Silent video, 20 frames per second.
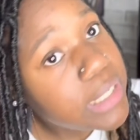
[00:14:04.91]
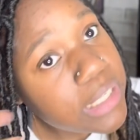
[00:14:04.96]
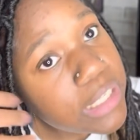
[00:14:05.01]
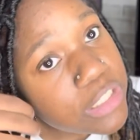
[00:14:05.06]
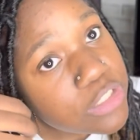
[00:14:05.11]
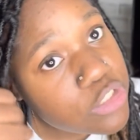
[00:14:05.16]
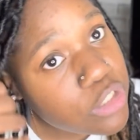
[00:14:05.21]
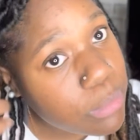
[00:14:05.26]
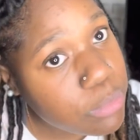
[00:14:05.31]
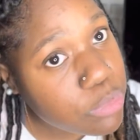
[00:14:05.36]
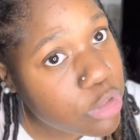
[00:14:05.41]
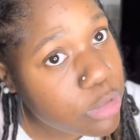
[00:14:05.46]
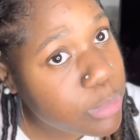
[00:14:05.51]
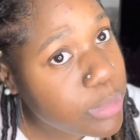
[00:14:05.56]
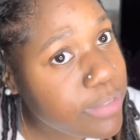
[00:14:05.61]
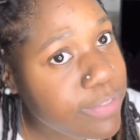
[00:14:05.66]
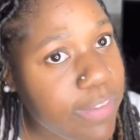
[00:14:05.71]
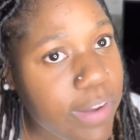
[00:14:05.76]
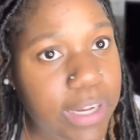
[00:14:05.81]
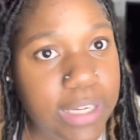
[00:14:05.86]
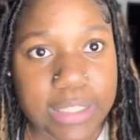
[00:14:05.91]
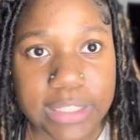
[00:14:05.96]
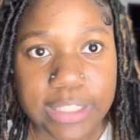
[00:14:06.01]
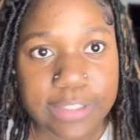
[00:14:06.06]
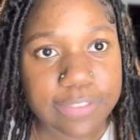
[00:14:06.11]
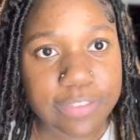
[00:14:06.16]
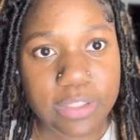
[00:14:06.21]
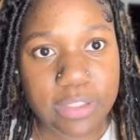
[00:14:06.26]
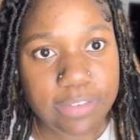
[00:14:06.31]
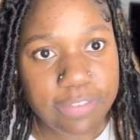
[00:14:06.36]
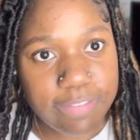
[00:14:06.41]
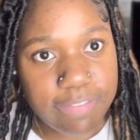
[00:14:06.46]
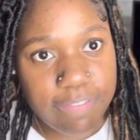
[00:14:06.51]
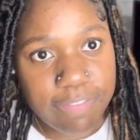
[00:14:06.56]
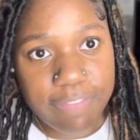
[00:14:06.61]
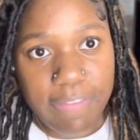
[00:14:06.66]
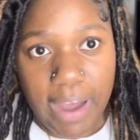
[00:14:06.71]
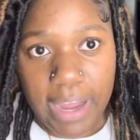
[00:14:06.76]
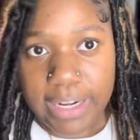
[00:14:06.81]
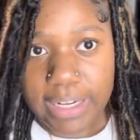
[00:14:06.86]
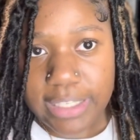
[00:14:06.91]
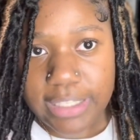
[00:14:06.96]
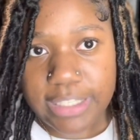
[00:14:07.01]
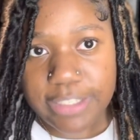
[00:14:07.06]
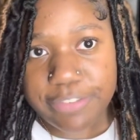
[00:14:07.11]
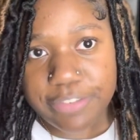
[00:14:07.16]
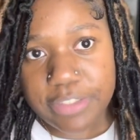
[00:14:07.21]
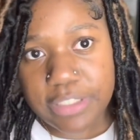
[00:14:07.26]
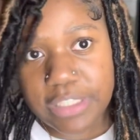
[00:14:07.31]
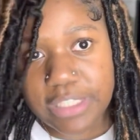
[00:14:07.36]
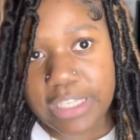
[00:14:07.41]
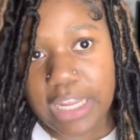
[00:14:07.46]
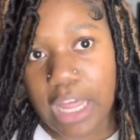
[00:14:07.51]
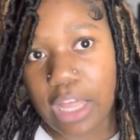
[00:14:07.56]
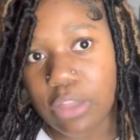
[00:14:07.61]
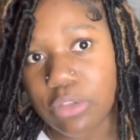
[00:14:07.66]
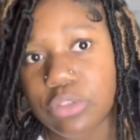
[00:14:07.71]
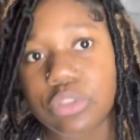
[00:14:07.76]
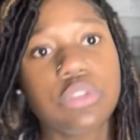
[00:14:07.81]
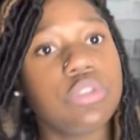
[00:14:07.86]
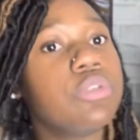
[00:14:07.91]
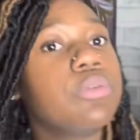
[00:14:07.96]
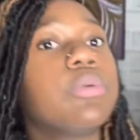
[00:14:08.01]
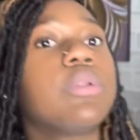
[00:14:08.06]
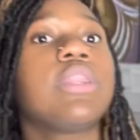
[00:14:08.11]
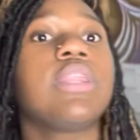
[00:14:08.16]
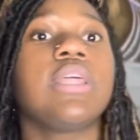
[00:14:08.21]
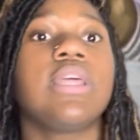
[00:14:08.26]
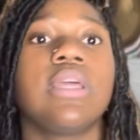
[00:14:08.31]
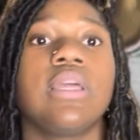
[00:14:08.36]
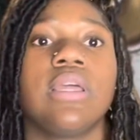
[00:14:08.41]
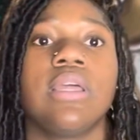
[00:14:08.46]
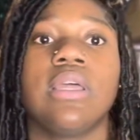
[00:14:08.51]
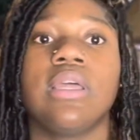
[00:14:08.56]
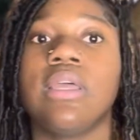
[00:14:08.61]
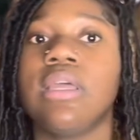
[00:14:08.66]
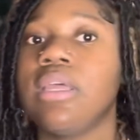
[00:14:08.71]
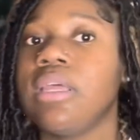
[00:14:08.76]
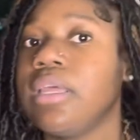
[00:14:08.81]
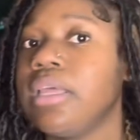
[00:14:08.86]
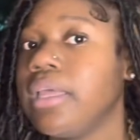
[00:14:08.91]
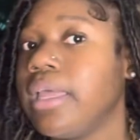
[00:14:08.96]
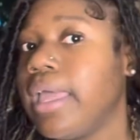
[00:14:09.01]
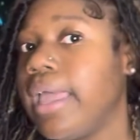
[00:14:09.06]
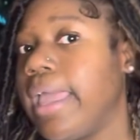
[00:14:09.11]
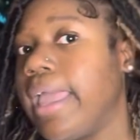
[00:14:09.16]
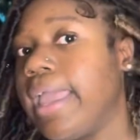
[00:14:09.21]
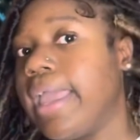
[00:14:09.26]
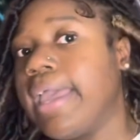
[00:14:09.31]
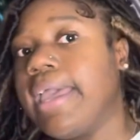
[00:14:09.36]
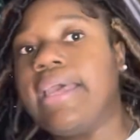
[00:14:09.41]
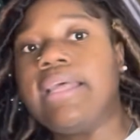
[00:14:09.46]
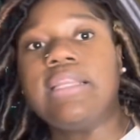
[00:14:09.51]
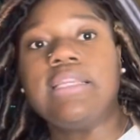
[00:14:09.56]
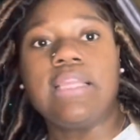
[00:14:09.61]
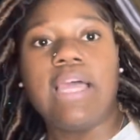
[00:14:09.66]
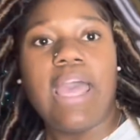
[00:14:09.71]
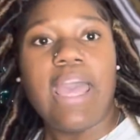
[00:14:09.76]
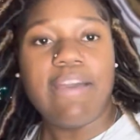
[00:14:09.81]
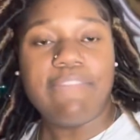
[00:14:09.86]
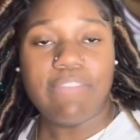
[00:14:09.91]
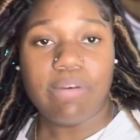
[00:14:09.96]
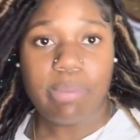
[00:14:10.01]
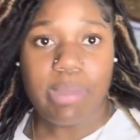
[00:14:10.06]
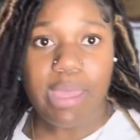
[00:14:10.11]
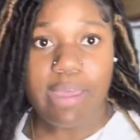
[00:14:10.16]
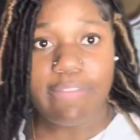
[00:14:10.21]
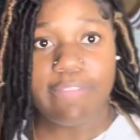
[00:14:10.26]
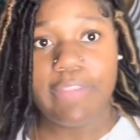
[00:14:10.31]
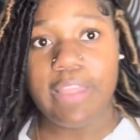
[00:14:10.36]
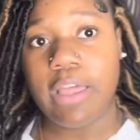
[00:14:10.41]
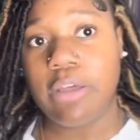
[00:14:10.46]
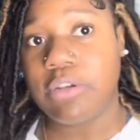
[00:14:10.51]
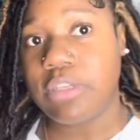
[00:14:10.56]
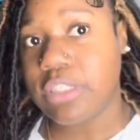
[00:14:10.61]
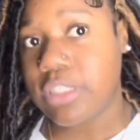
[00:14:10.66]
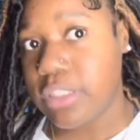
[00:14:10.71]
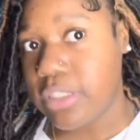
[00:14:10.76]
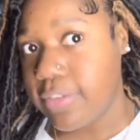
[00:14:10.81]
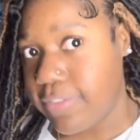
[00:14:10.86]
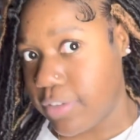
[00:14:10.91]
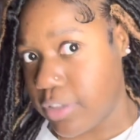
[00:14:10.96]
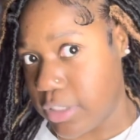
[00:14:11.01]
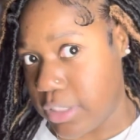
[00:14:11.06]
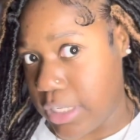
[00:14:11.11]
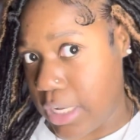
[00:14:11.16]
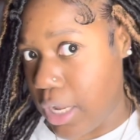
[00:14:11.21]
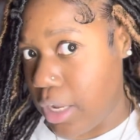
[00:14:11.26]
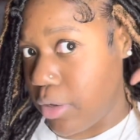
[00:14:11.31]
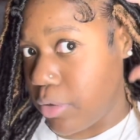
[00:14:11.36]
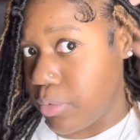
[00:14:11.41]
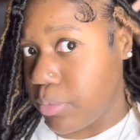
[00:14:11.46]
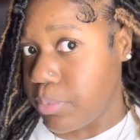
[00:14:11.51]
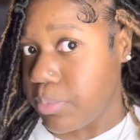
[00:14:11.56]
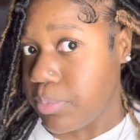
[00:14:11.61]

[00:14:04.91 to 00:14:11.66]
So I'm just gonna be finding different styles to do with it. And a half up, half down. This is the first style.